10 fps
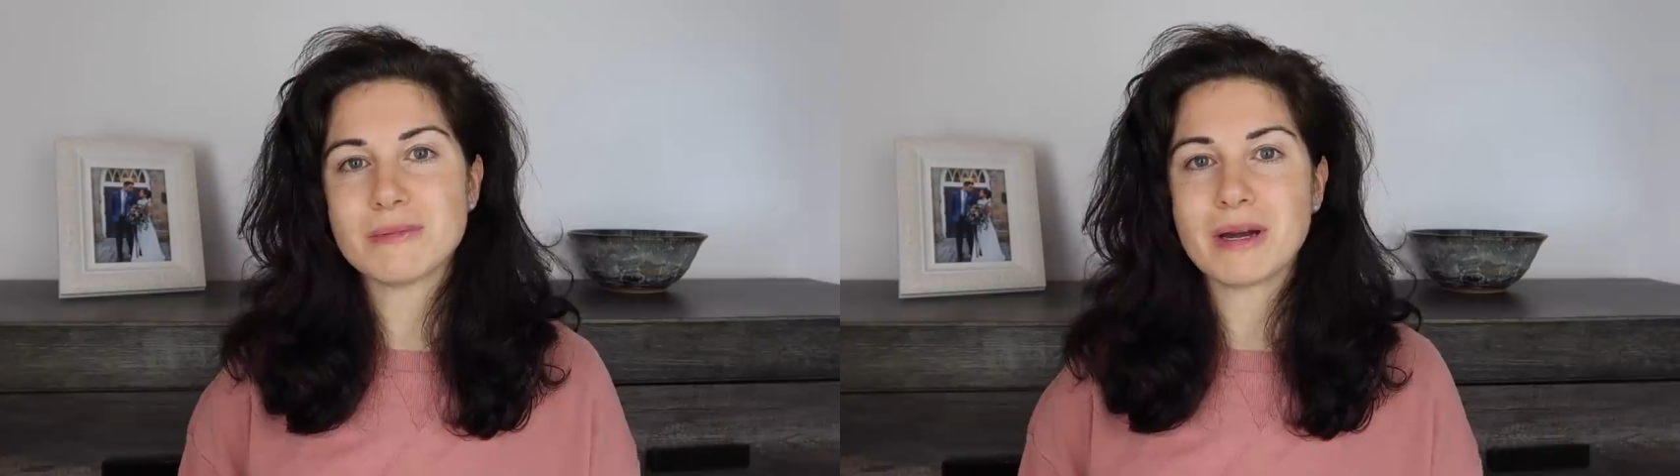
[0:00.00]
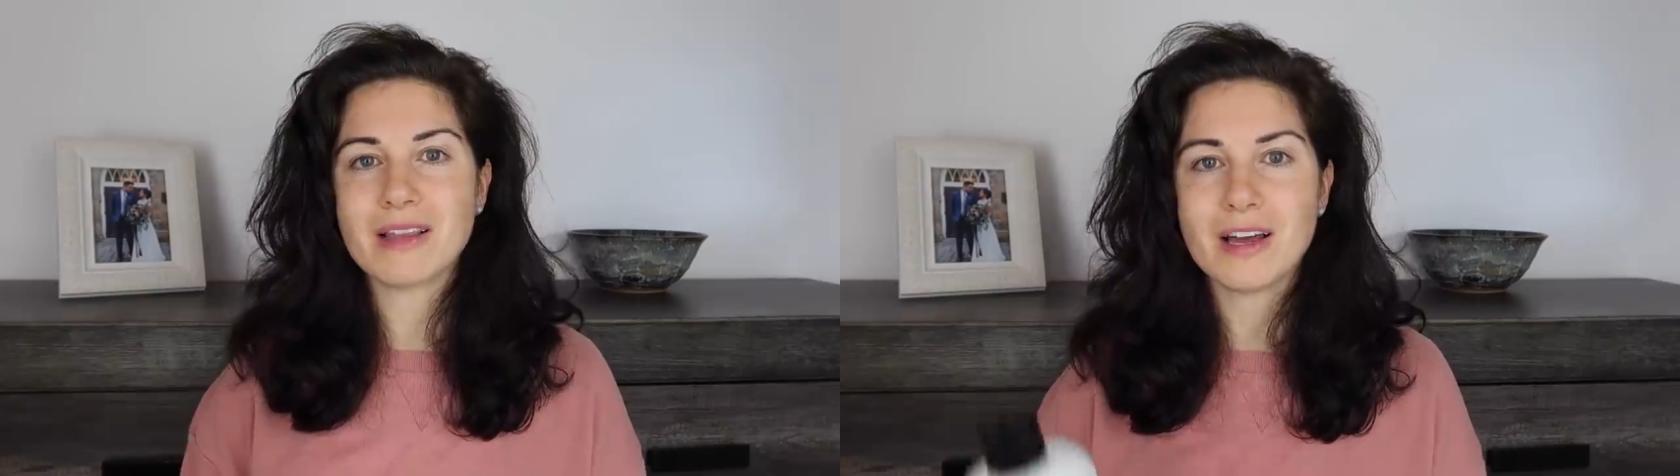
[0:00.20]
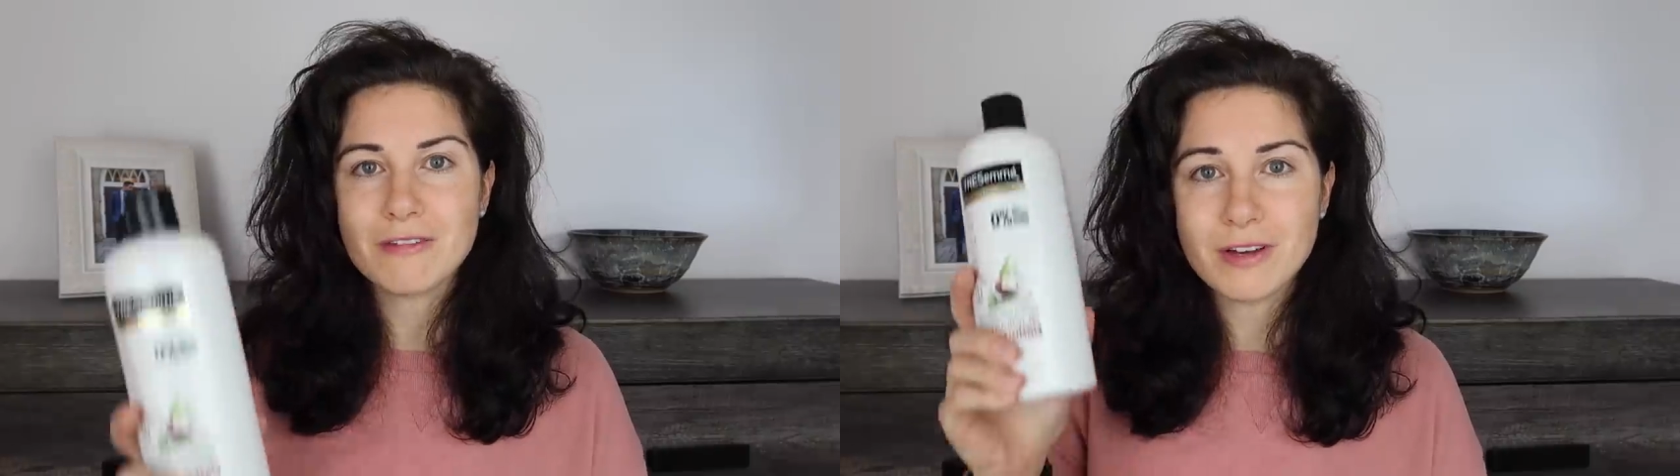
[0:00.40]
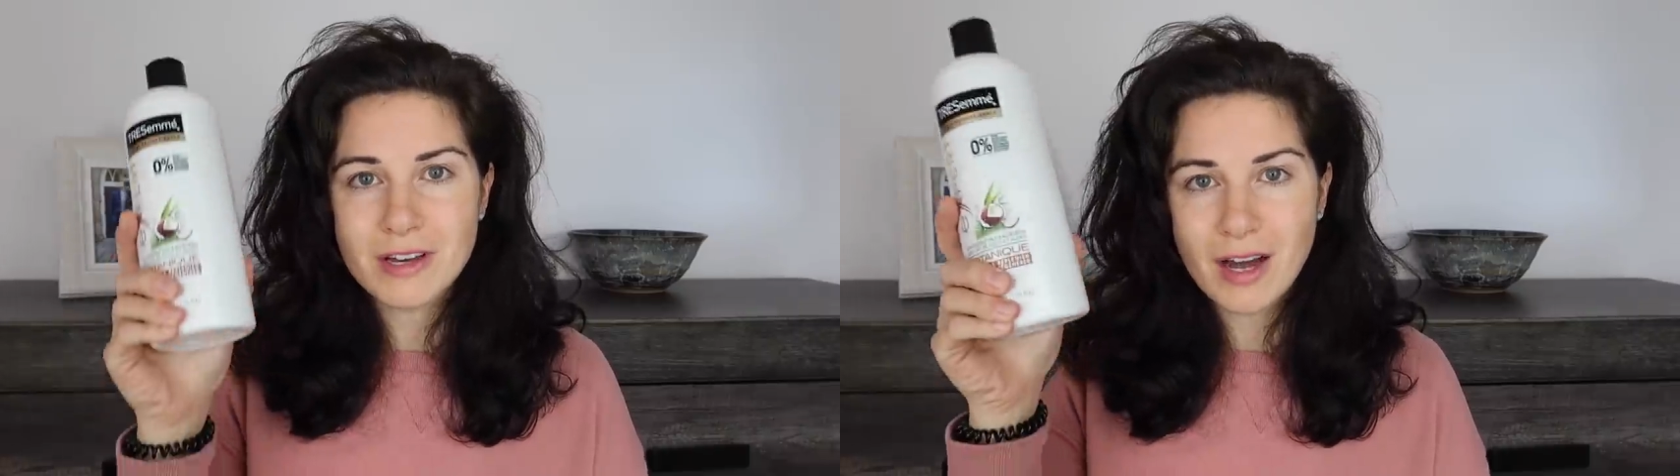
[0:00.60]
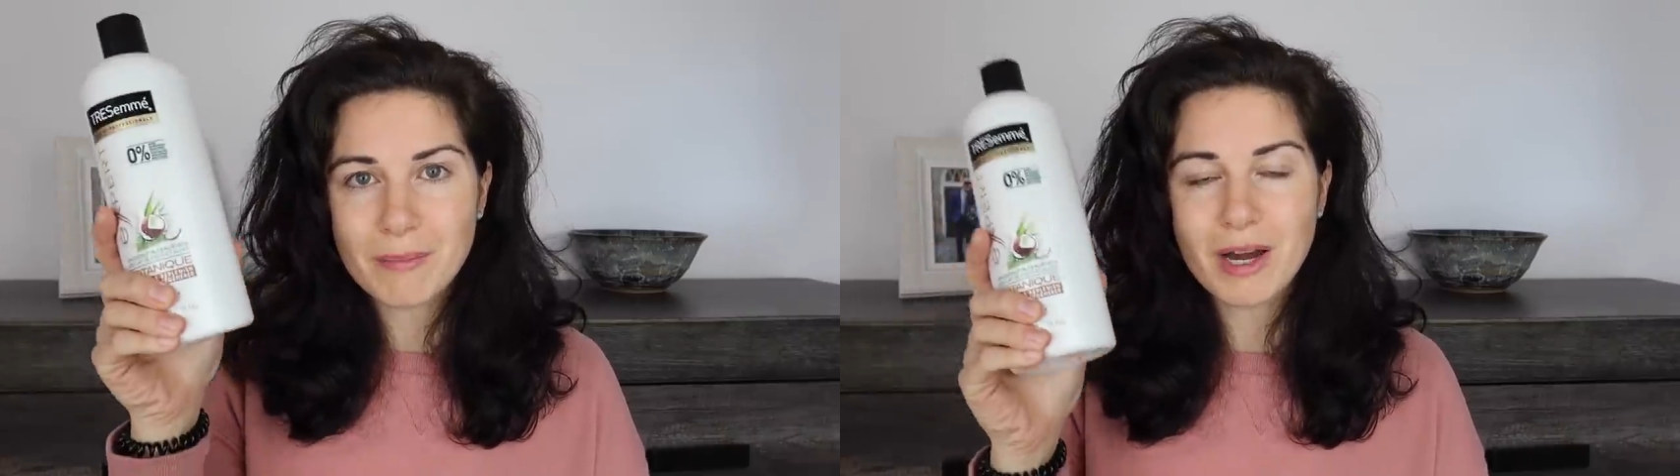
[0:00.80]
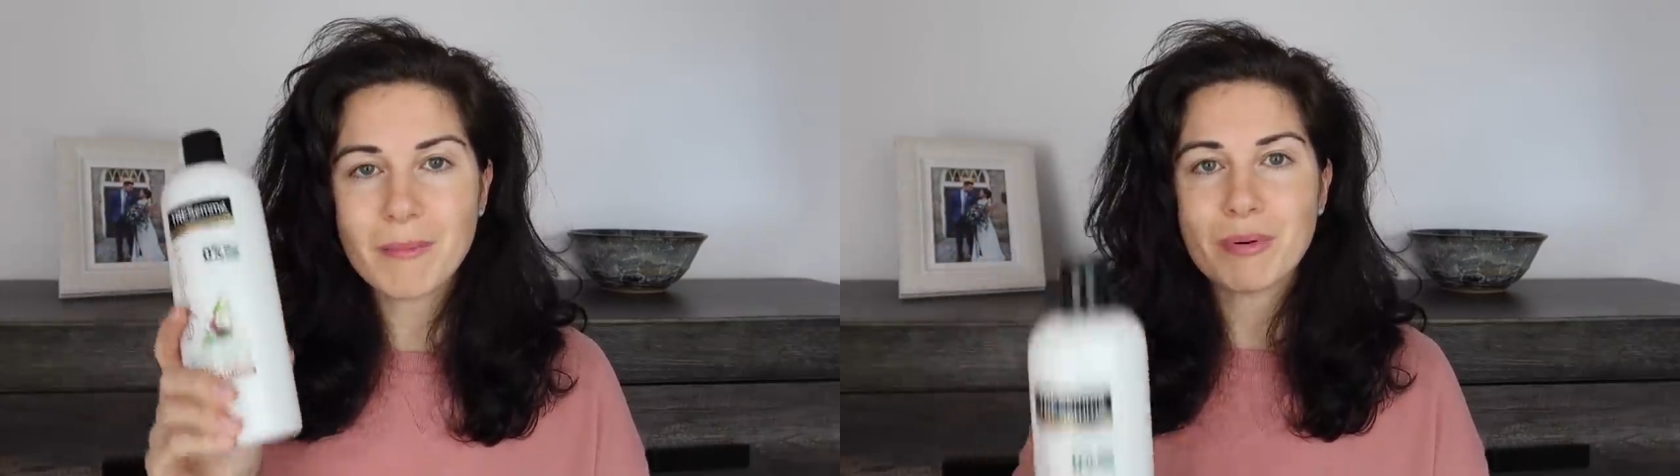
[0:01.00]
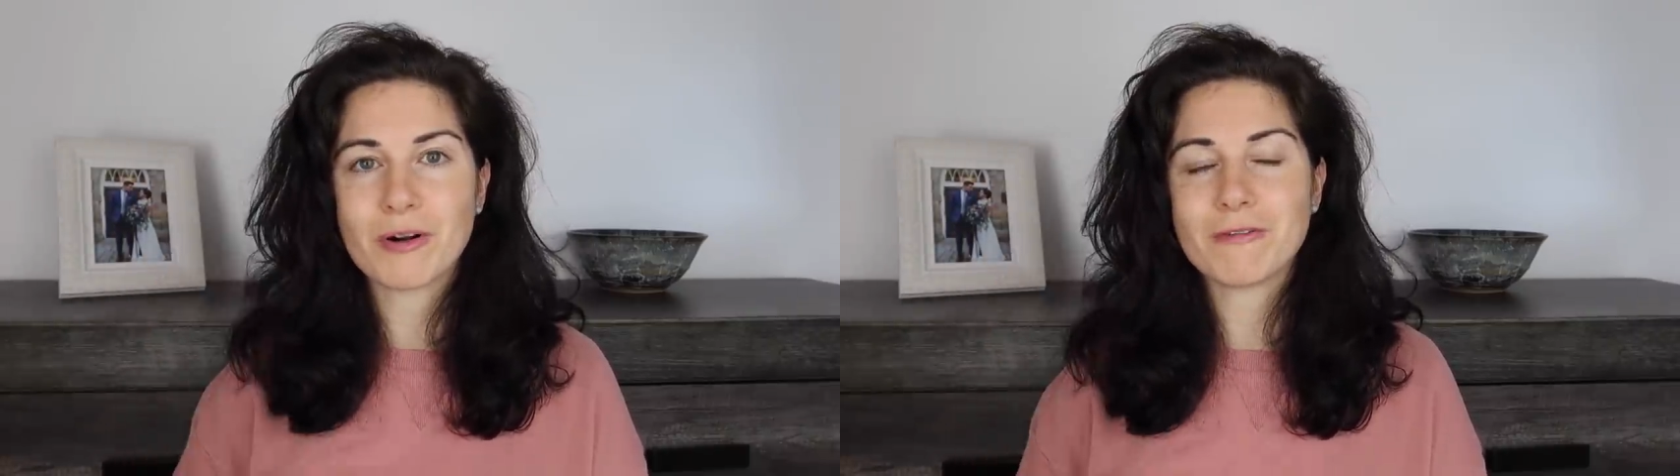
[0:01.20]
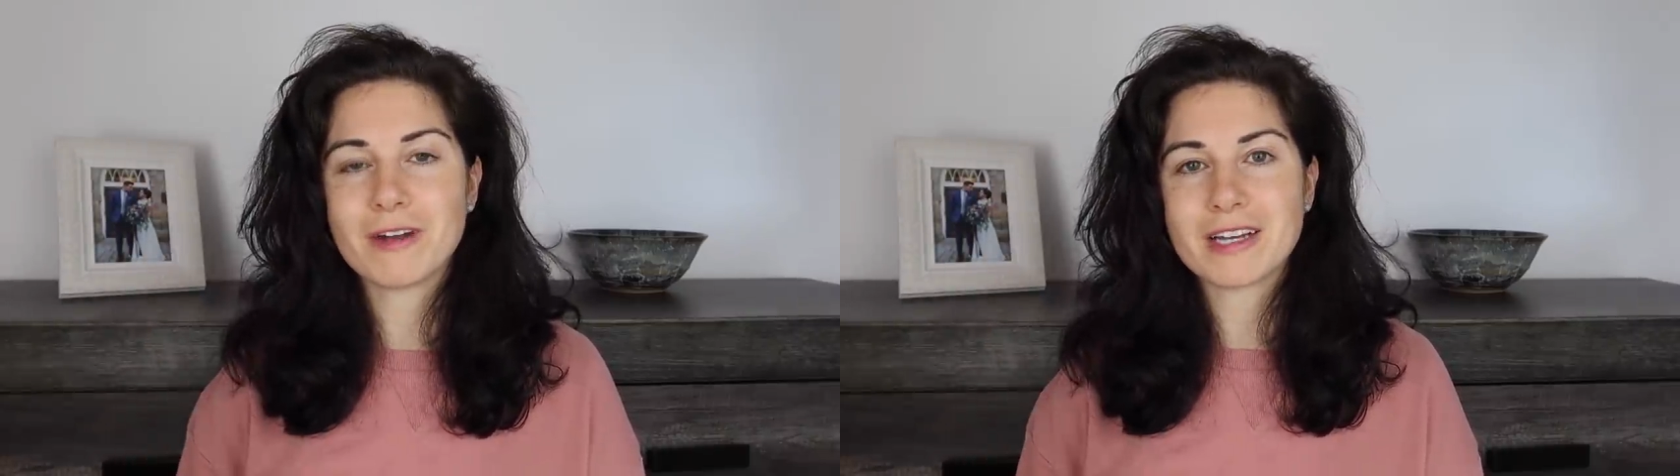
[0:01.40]
in my life. I'm not
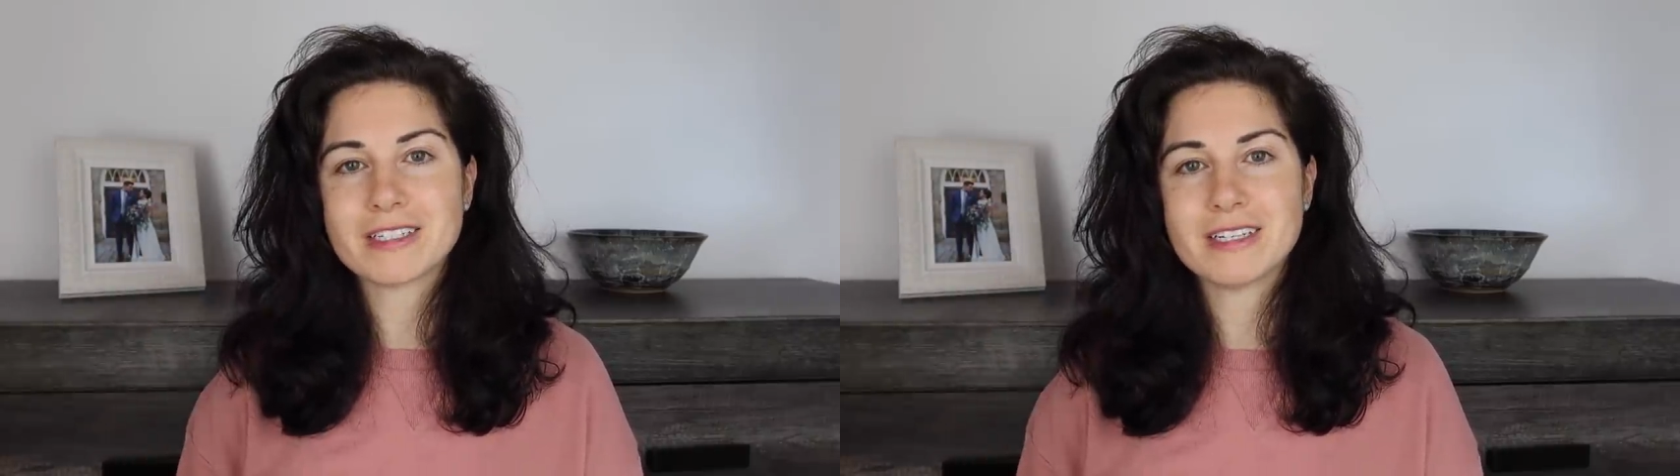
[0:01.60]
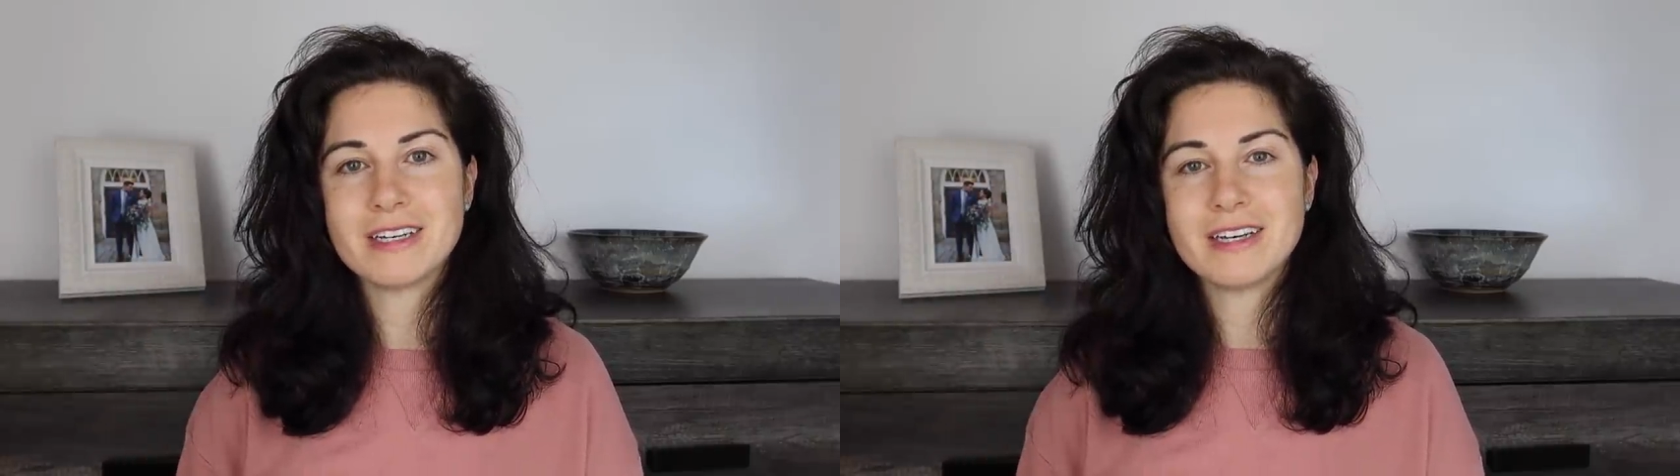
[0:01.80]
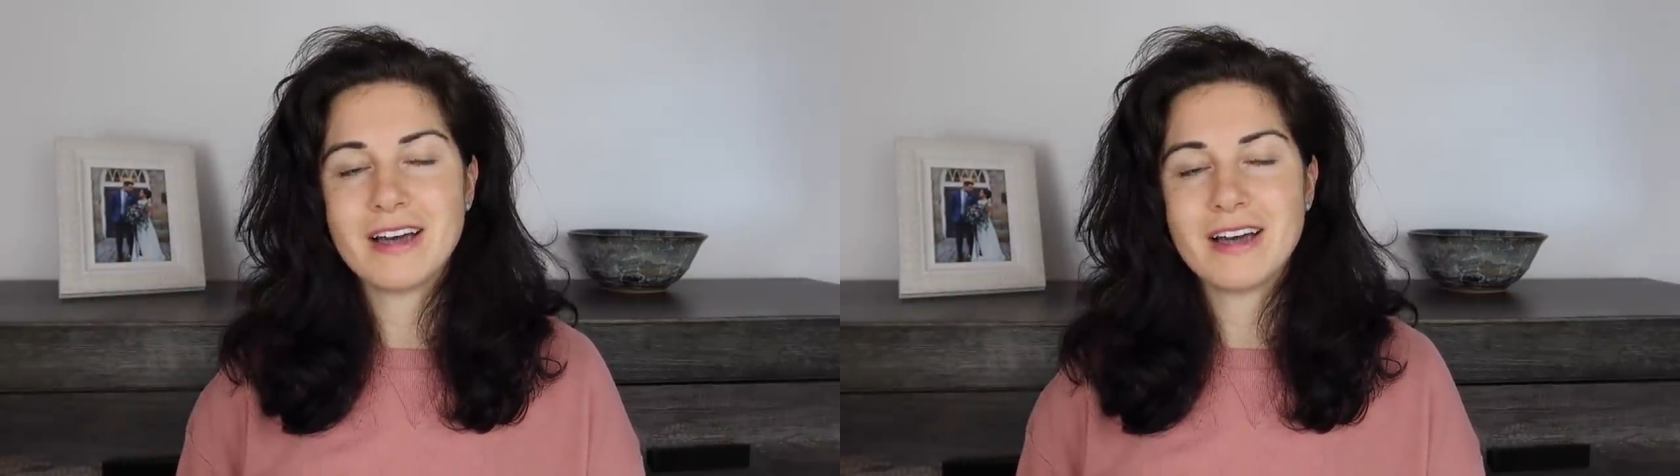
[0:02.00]
perfect,